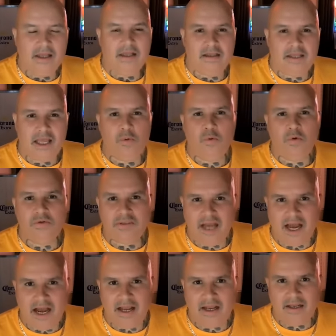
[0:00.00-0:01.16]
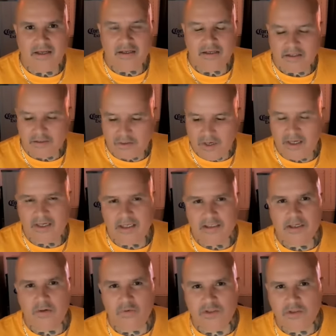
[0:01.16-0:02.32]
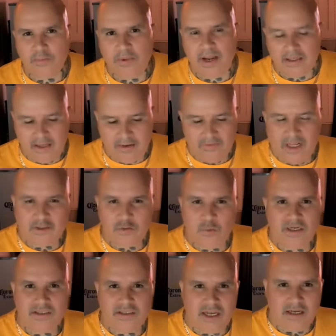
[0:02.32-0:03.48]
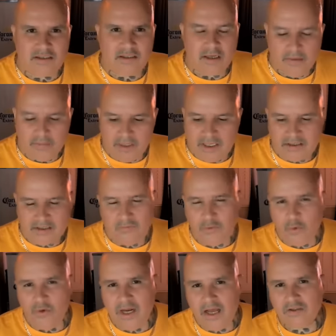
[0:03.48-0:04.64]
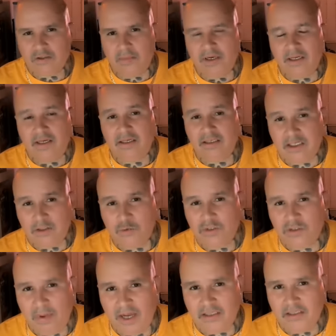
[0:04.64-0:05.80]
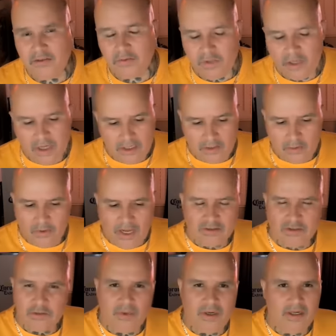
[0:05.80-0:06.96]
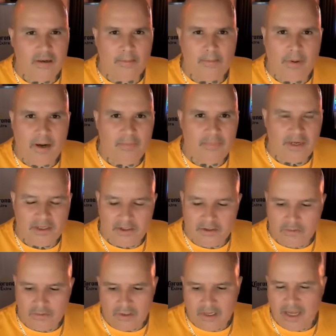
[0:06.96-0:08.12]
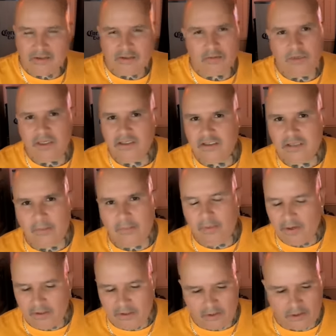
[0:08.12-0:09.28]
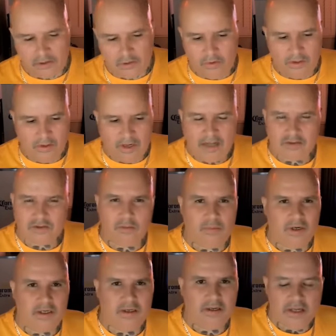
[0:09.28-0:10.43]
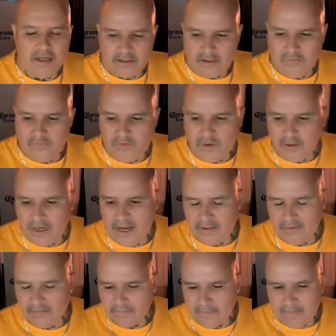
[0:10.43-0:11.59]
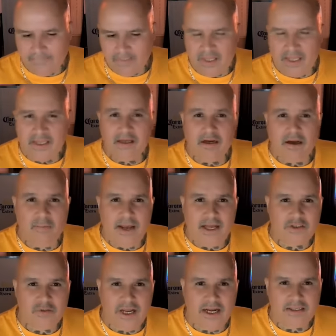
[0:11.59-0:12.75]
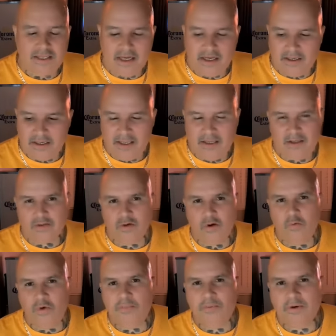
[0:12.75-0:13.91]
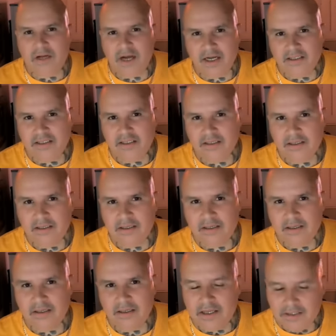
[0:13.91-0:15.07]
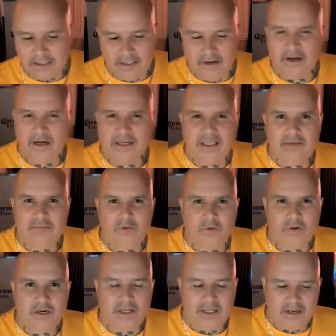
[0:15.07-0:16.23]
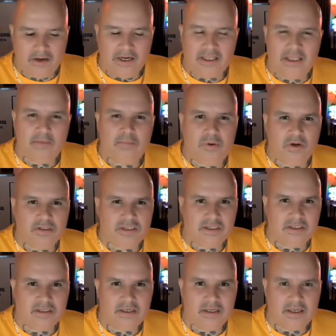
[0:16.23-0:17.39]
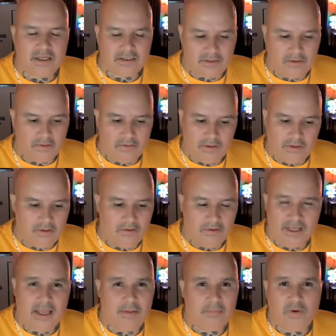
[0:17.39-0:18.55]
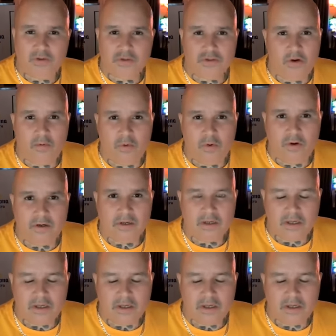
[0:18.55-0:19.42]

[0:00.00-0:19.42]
They will die trying to get their respect if that's what it takes. Because if you allow somebody to disrespect you, you allow somebody to bump into you, you allow somebody to step on your shoe, or you allow somebody to, feel like they can come at you like that and there's no repercussions, then they're going to keep doing it and they're going to keep pushing until, you know, they can't push no more.